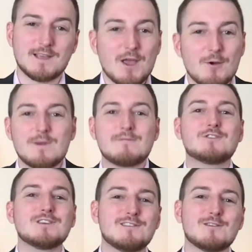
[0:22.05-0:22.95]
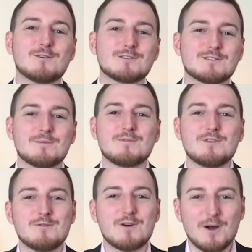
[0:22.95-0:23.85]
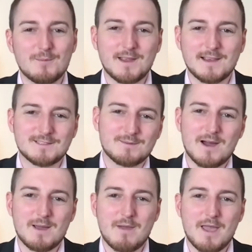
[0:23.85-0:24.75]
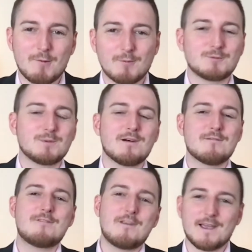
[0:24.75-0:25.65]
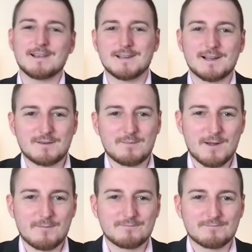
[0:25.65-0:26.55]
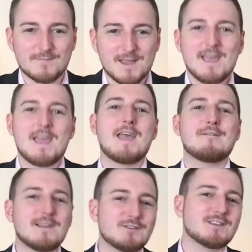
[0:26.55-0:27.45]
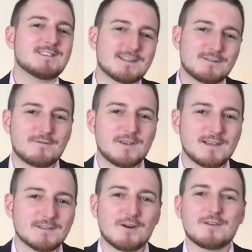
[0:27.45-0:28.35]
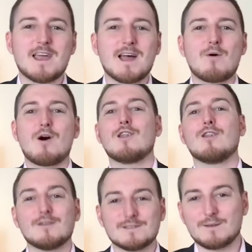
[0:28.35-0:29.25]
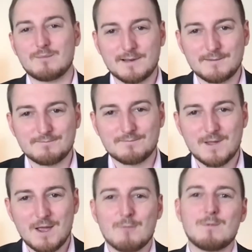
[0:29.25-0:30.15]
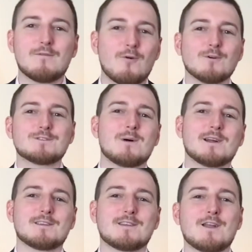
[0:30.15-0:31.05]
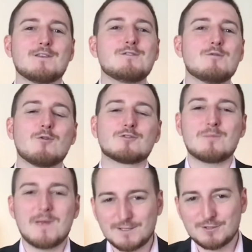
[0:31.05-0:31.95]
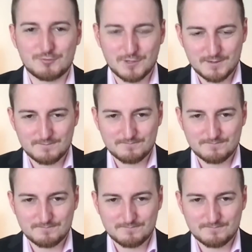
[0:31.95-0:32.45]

We've just launched some new updates to myMA, which we are very excited about. Event transaction fees are now a lot simpler. We've also added a new automation trigger.